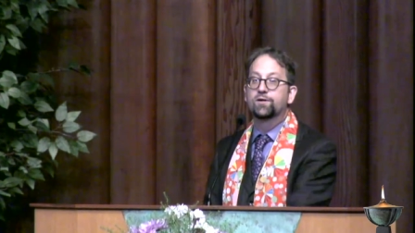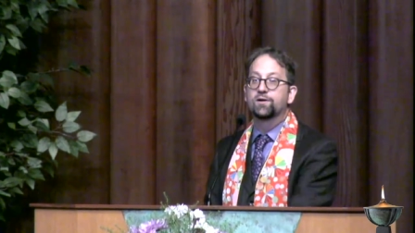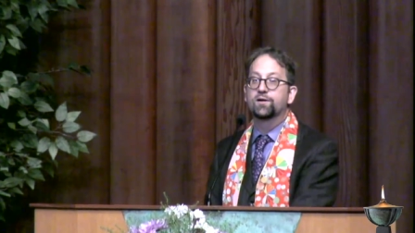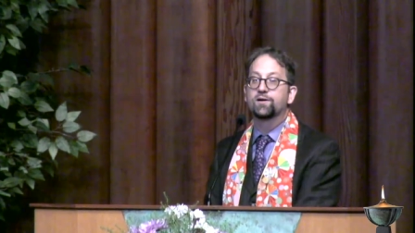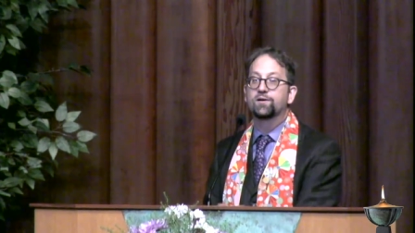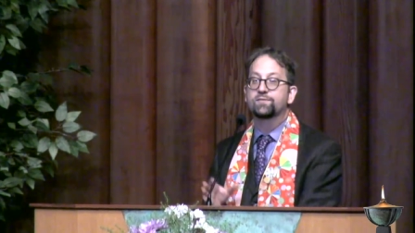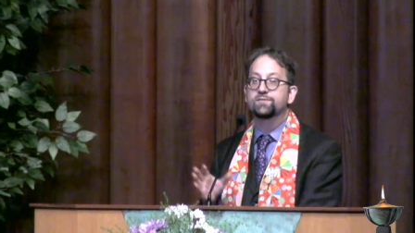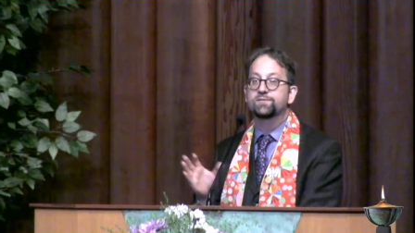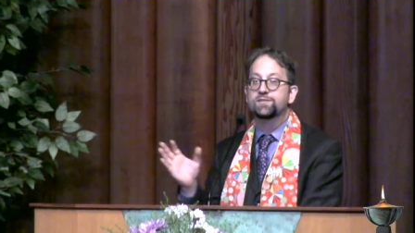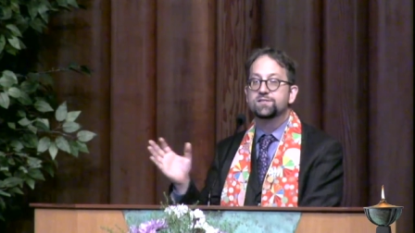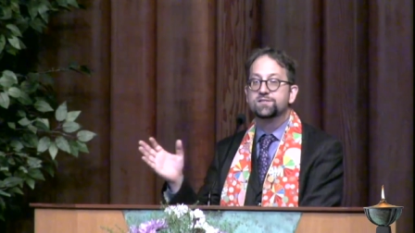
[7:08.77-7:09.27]

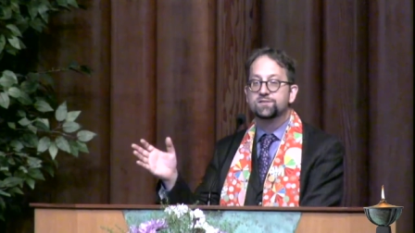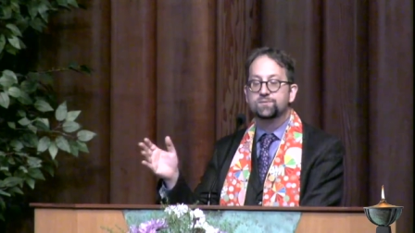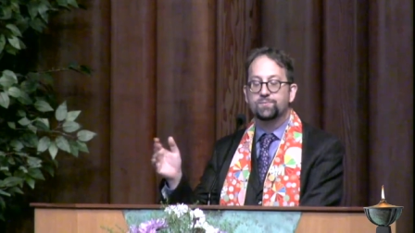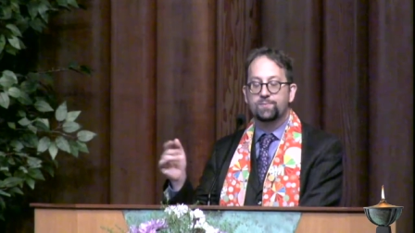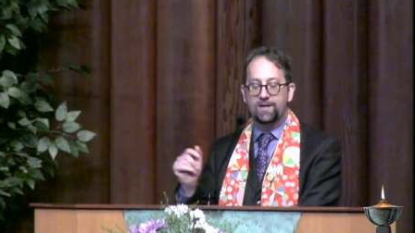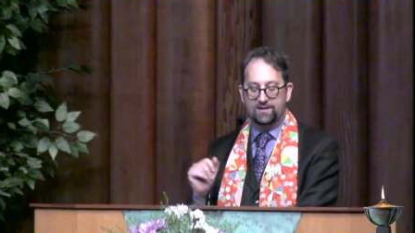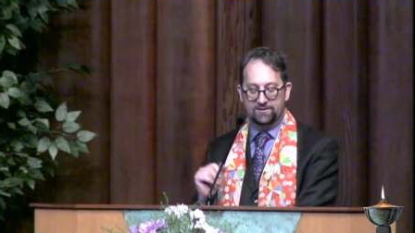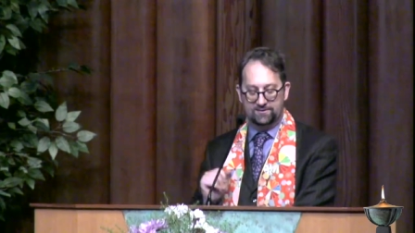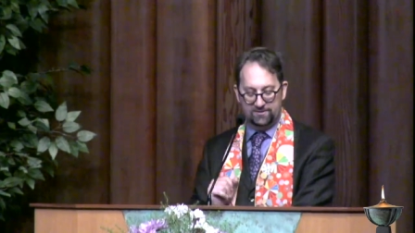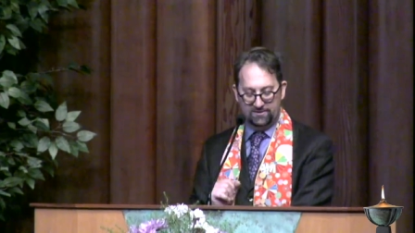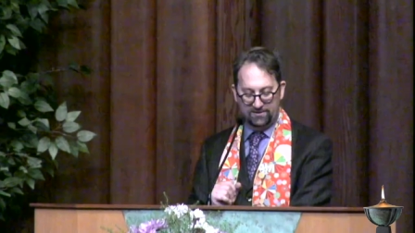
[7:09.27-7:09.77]
of
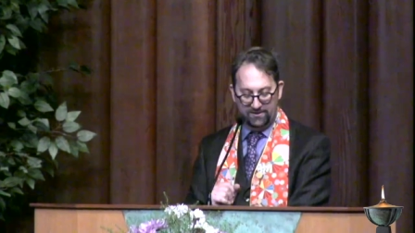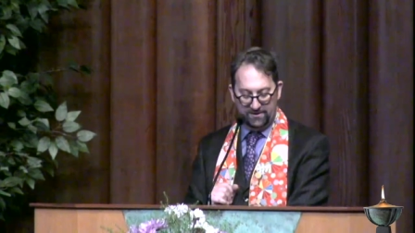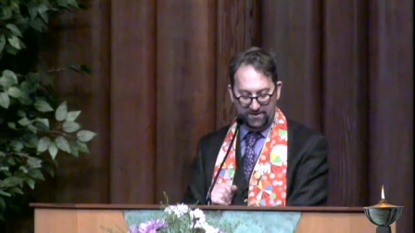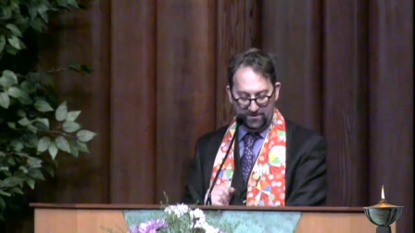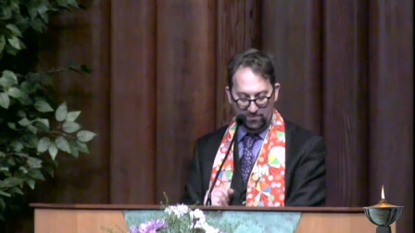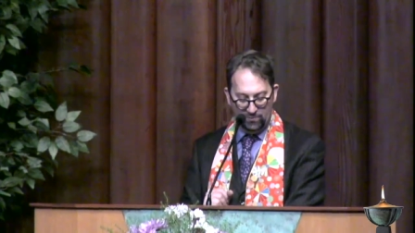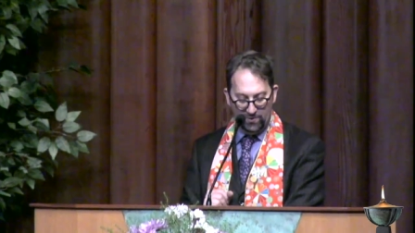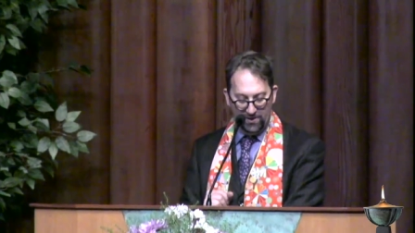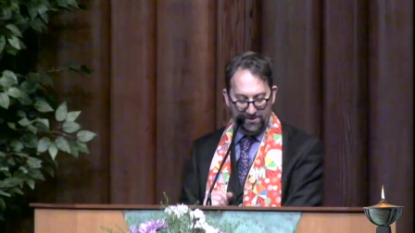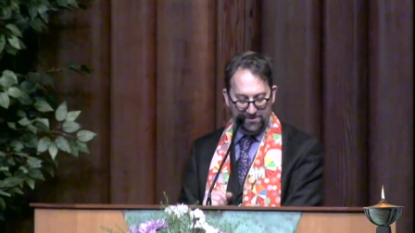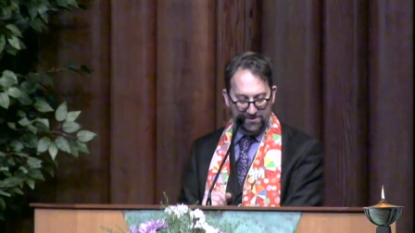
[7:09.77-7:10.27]
dismantling
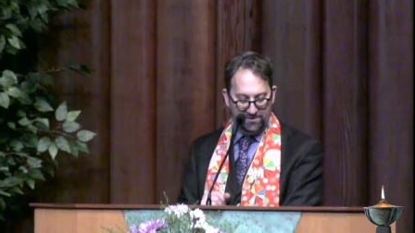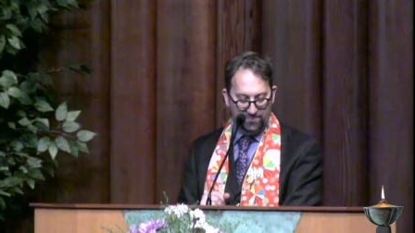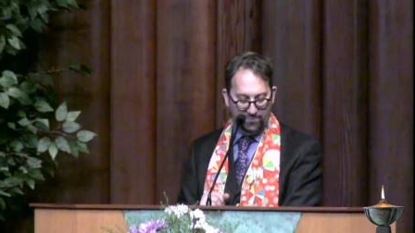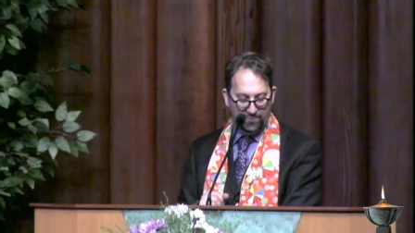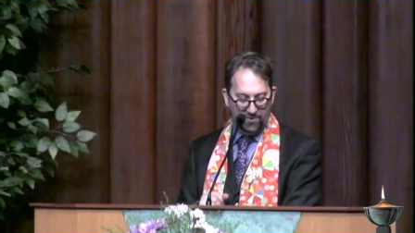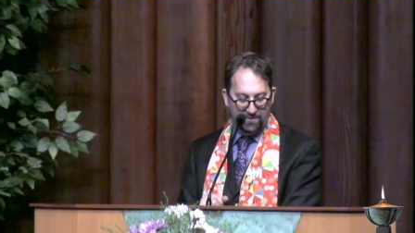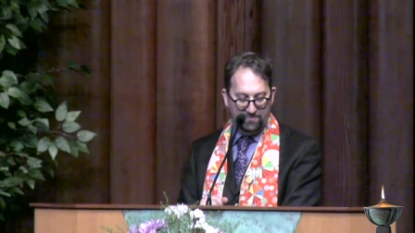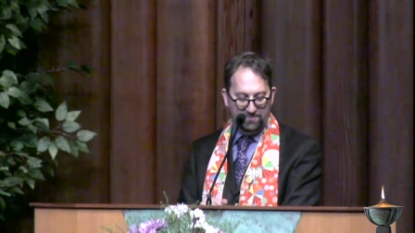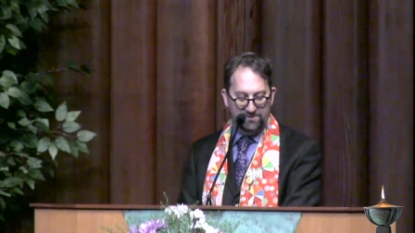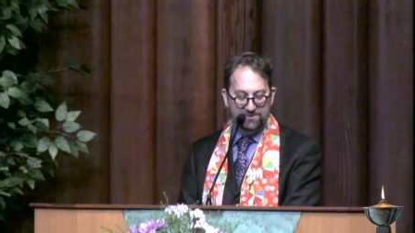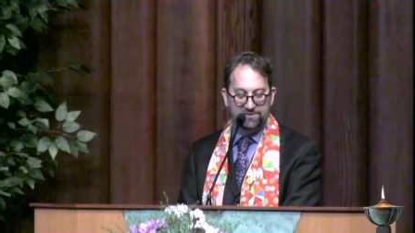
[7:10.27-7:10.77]
white
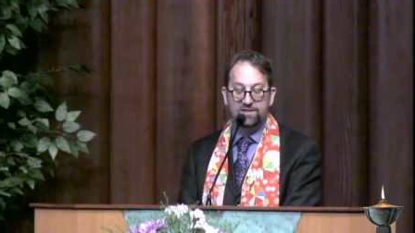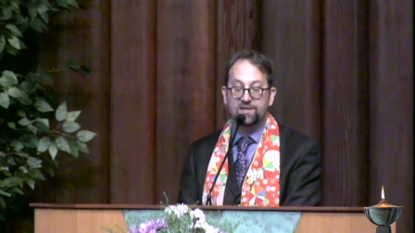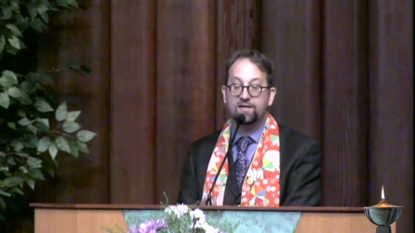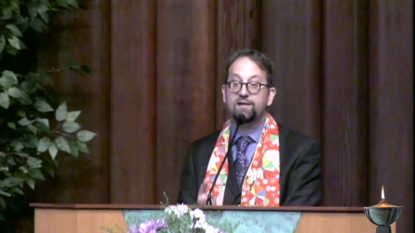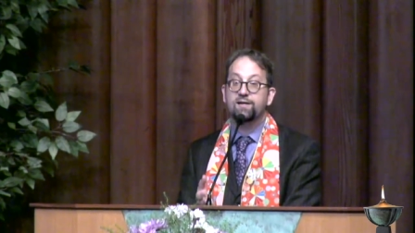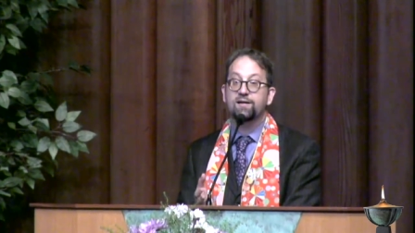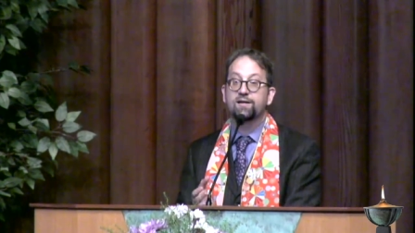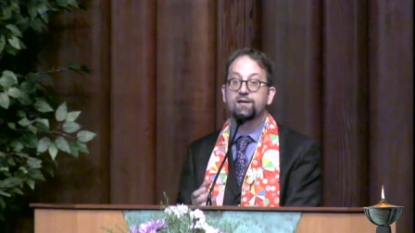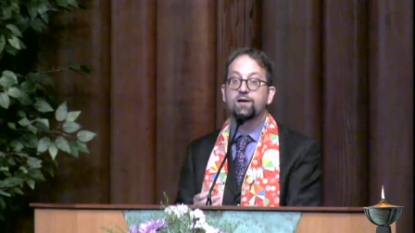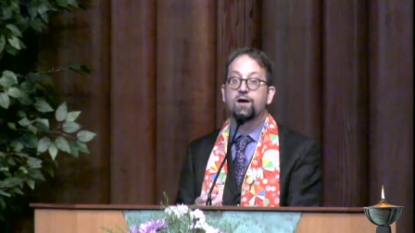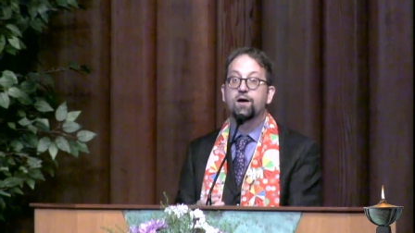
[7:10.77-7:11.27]
supremacy
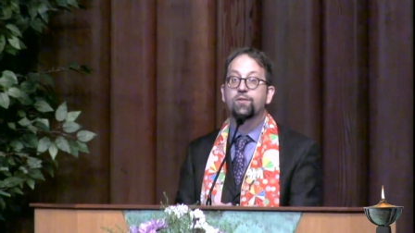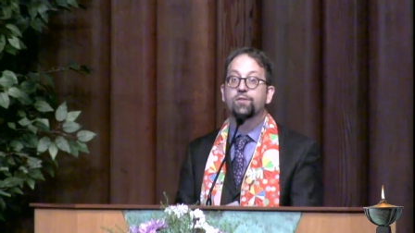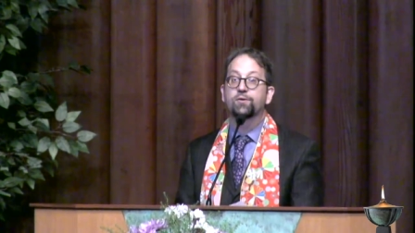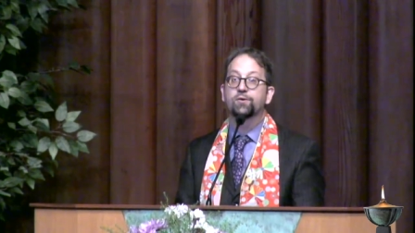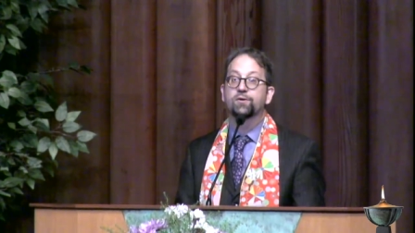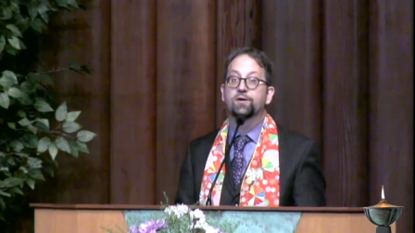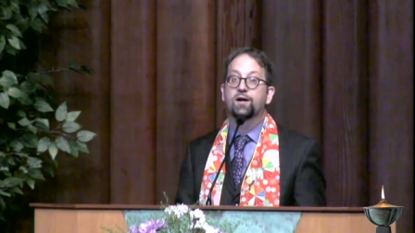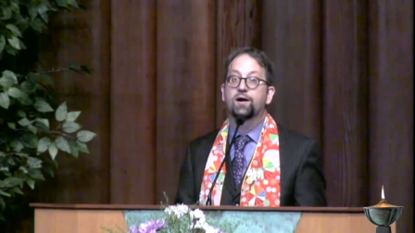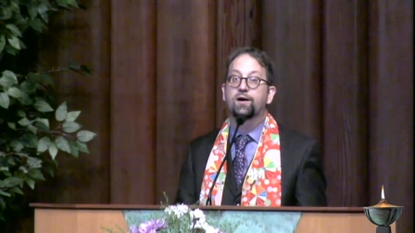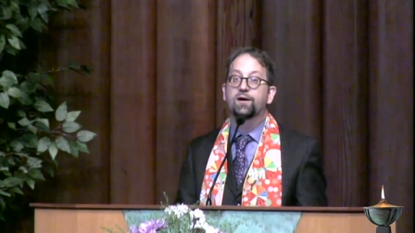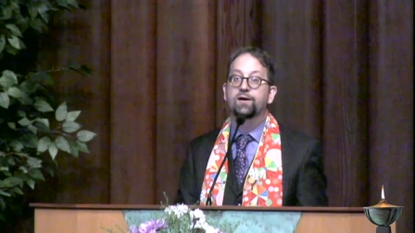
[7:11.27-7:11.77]
and other
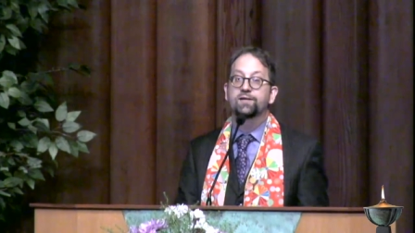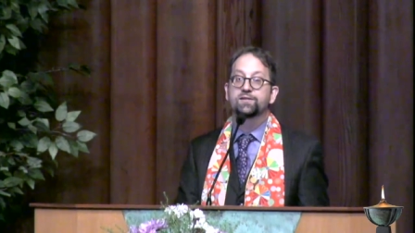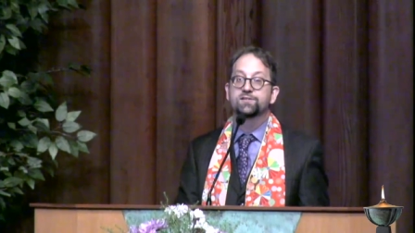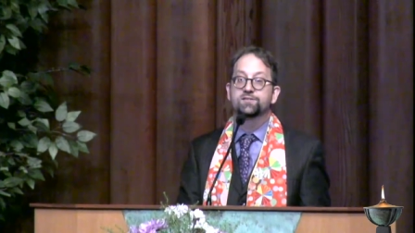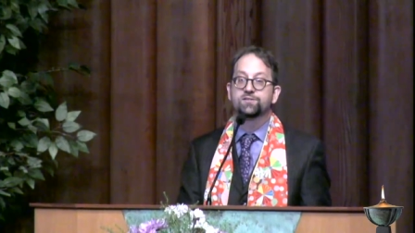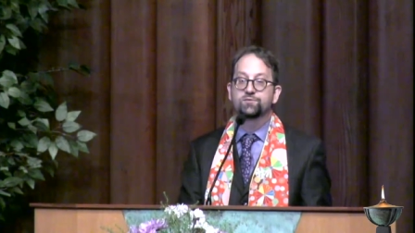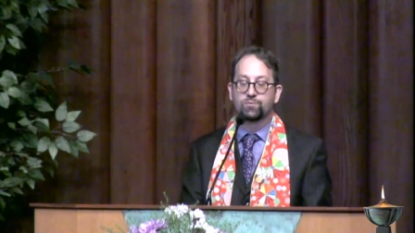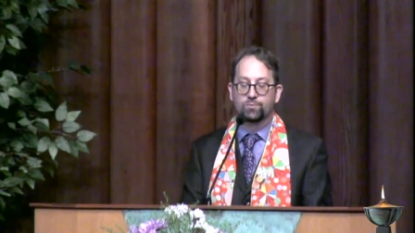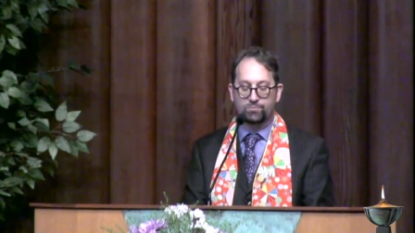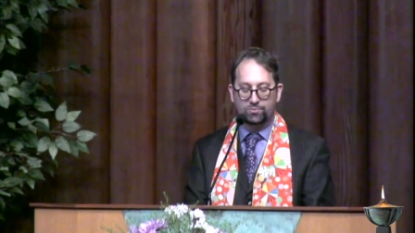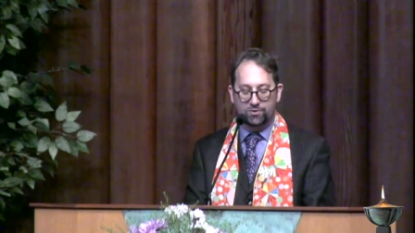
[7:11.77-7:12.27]
kinds
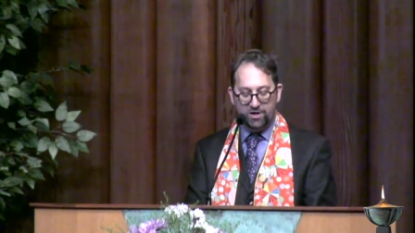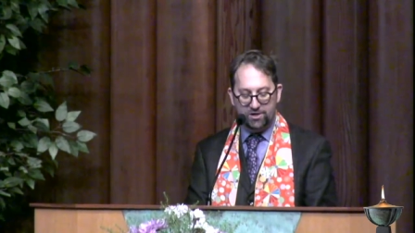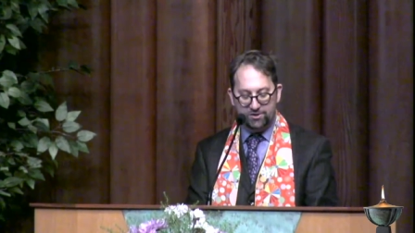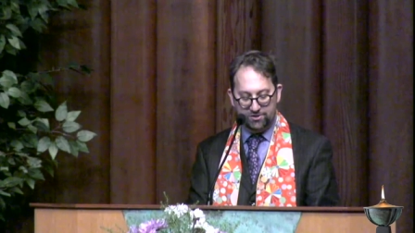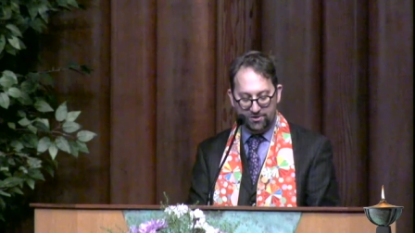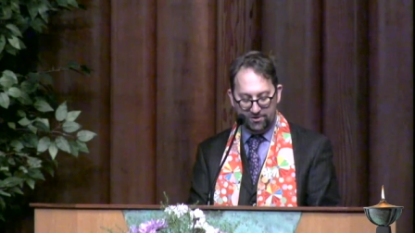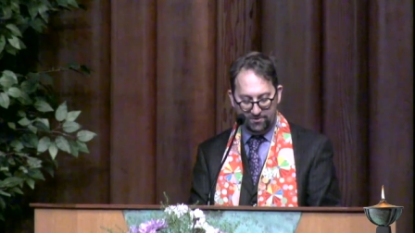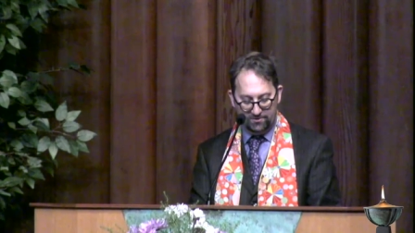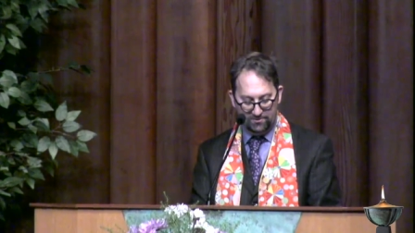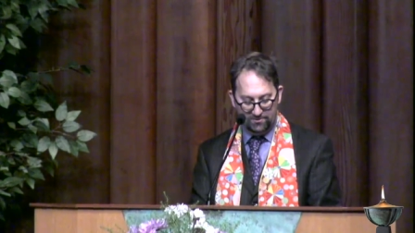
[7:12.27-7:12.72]
of oppression